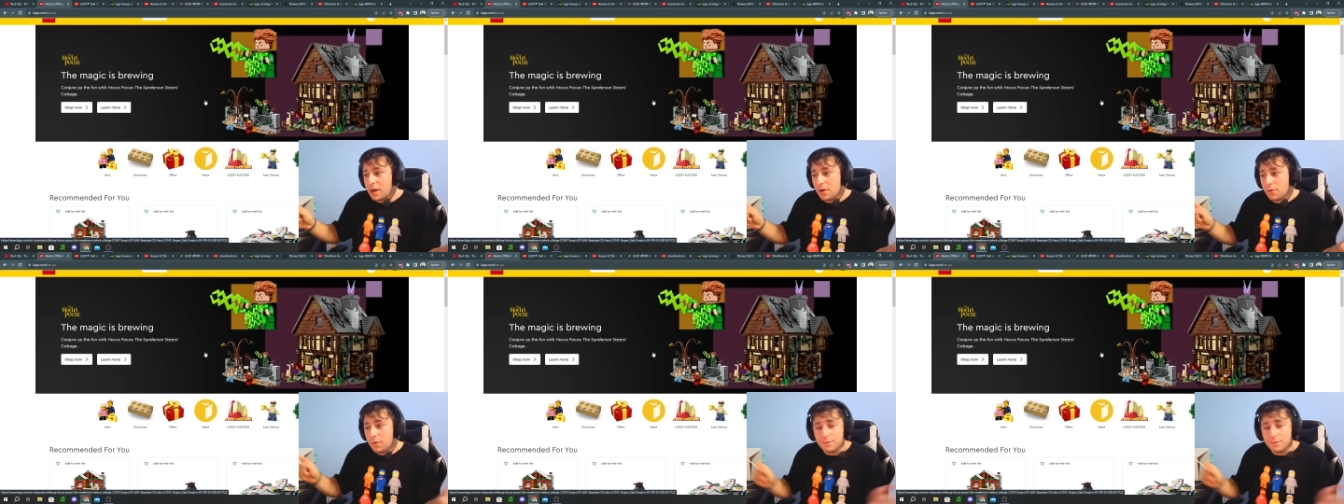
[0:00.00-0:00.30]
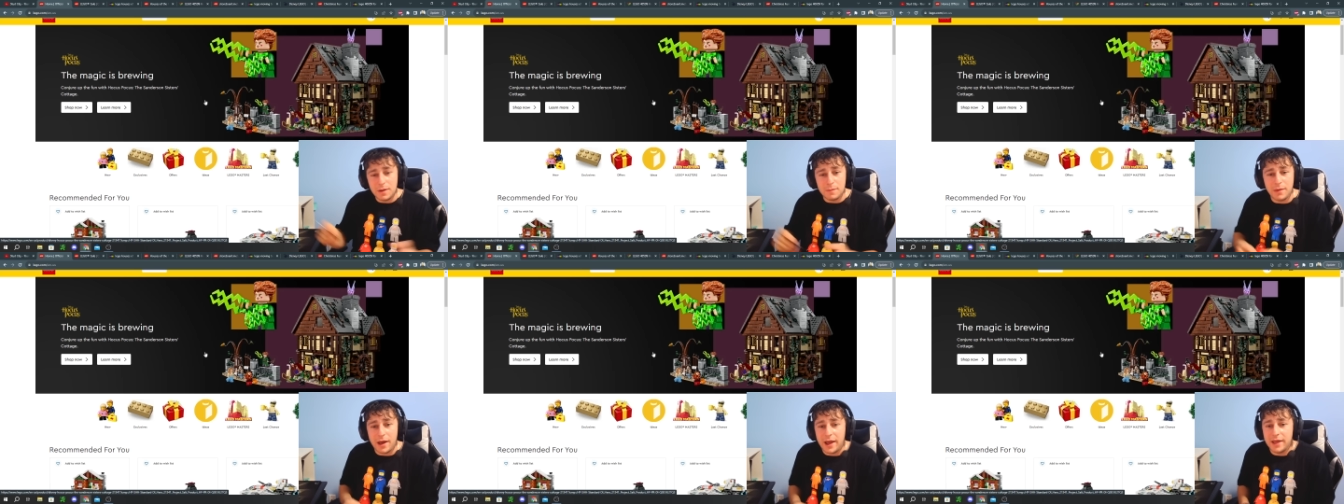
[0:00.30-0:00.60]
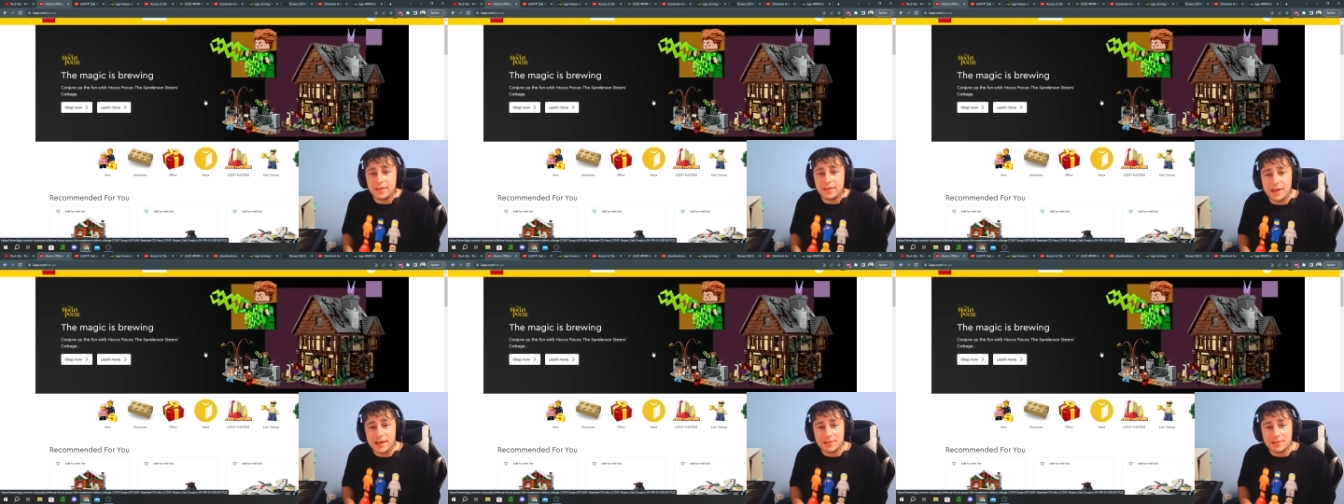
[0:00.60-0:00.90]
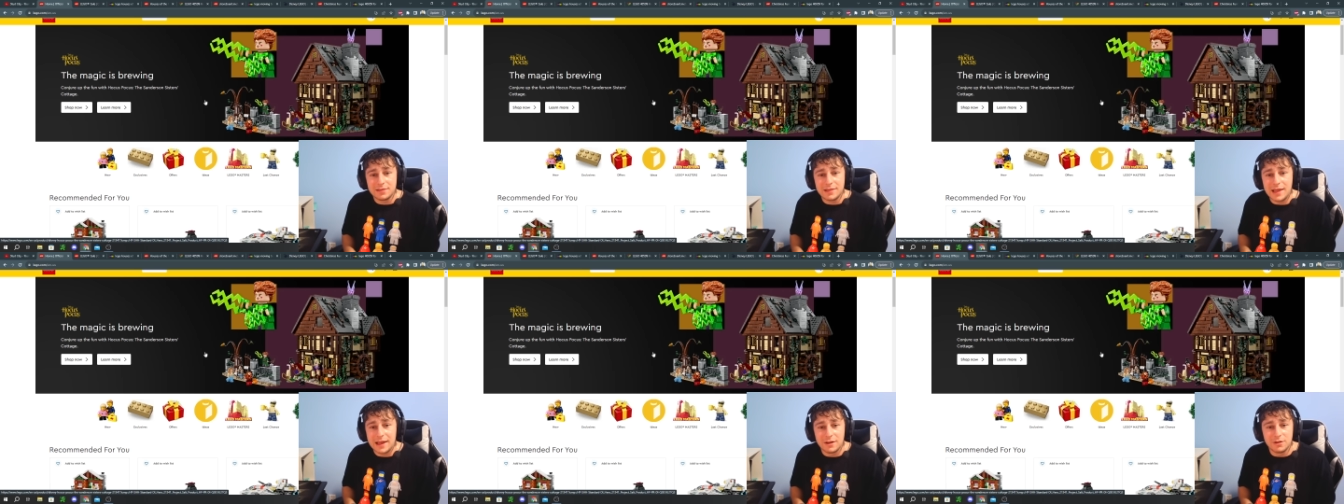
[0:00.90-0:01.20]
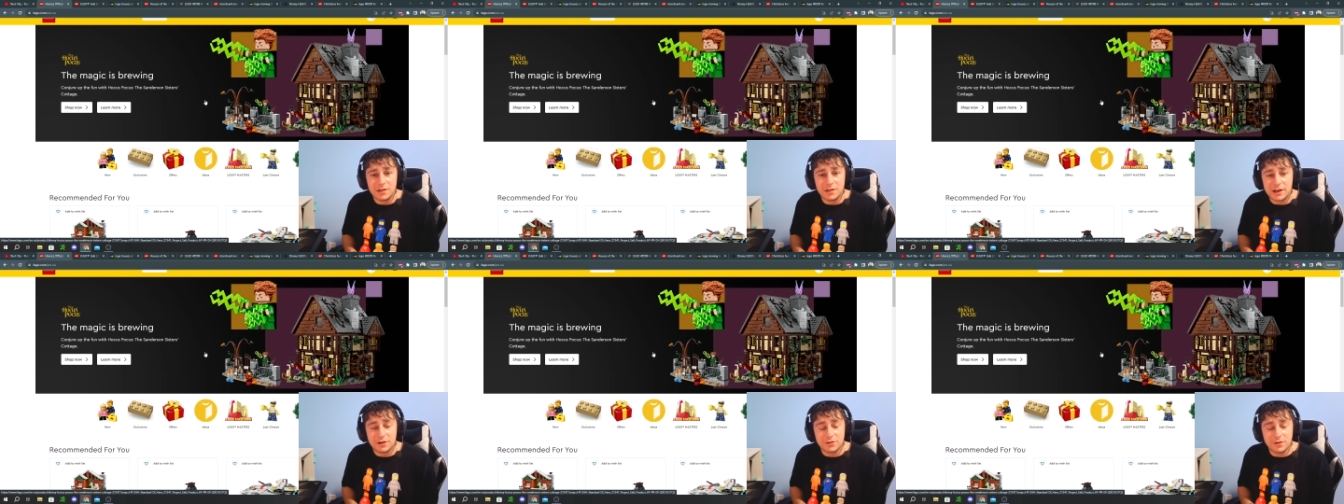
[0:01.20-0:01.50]
we've been buying like
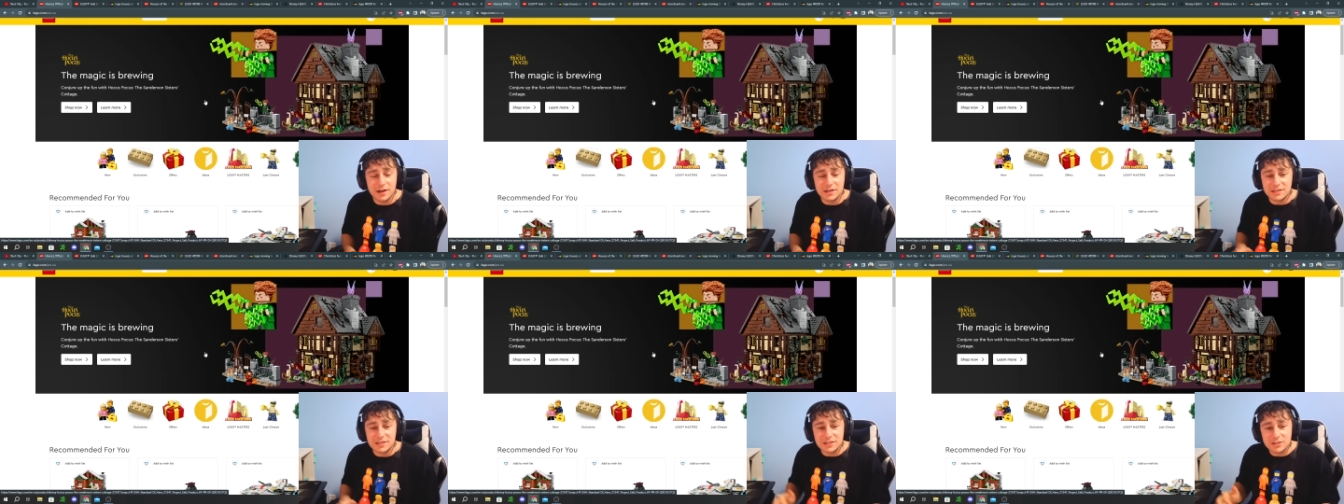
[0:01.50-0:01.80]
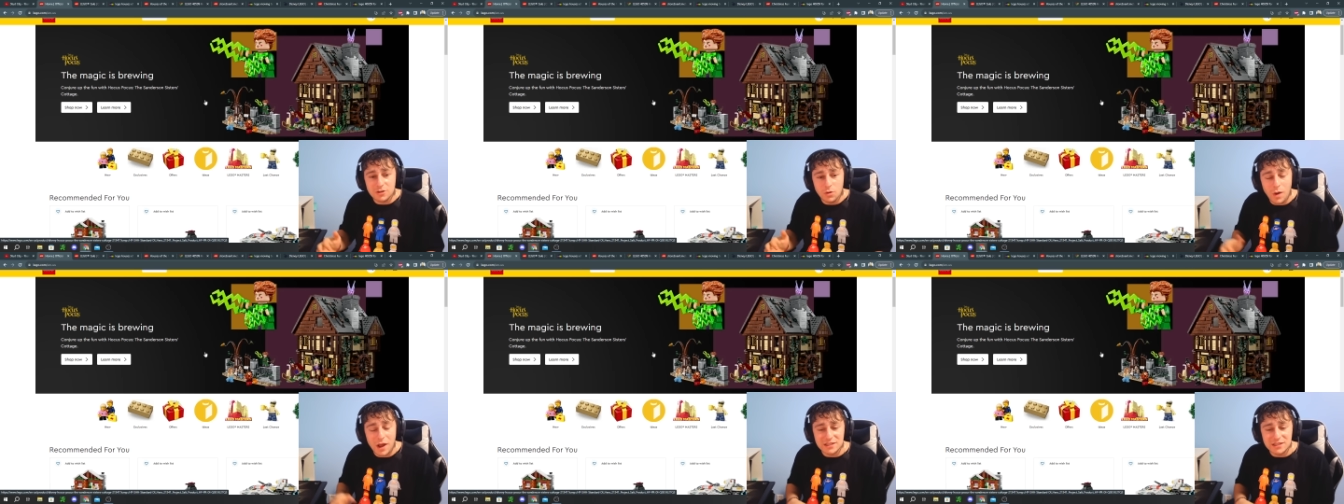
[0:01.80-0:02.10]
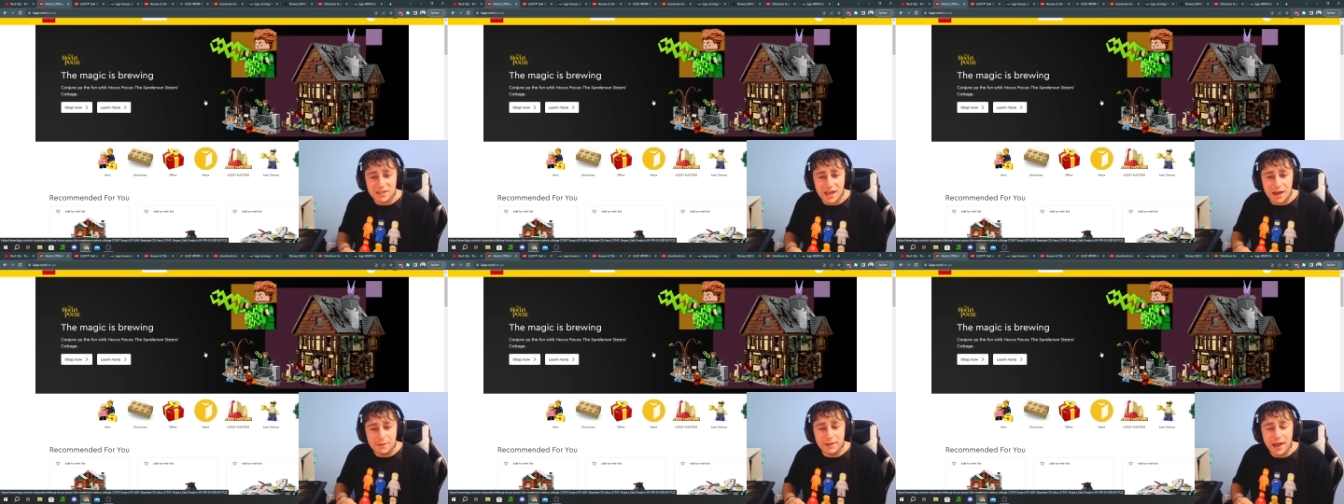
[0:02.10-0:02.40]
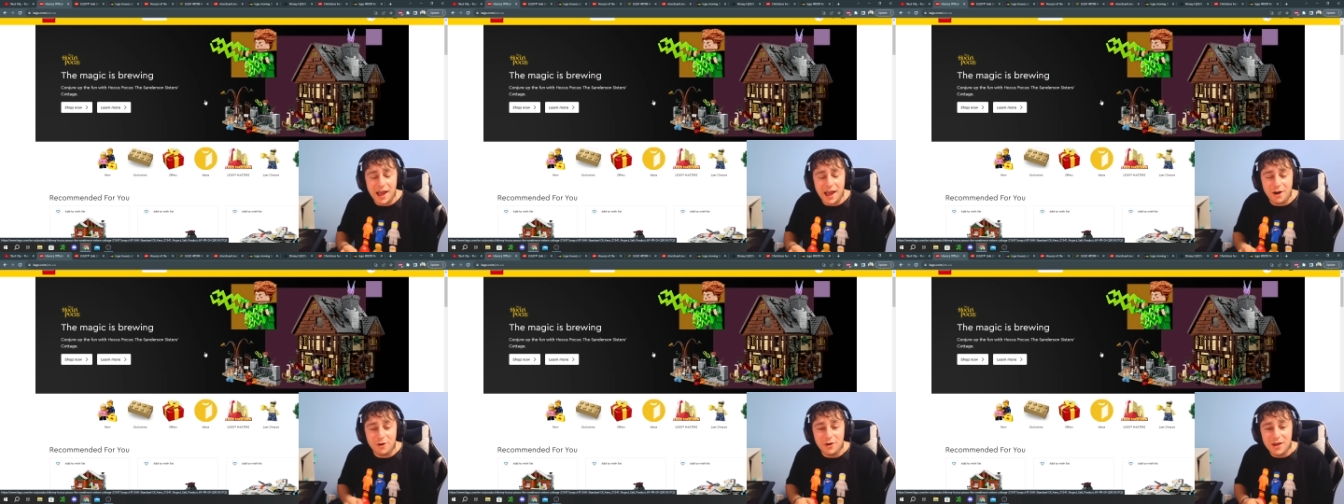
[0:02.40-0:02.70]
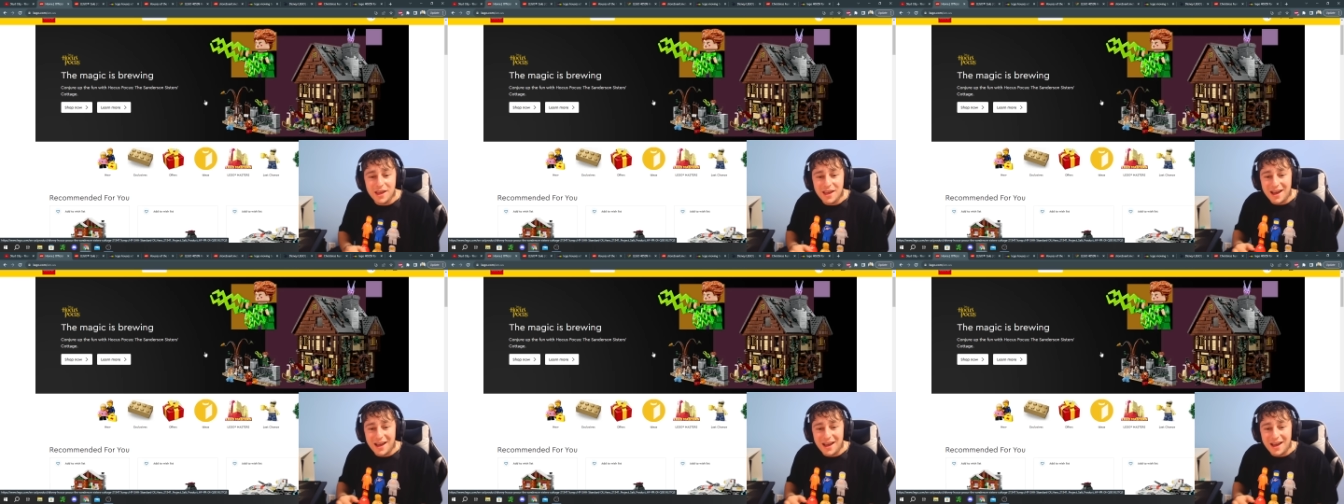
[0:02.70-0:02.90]
LEGO like crazy, so why stop now?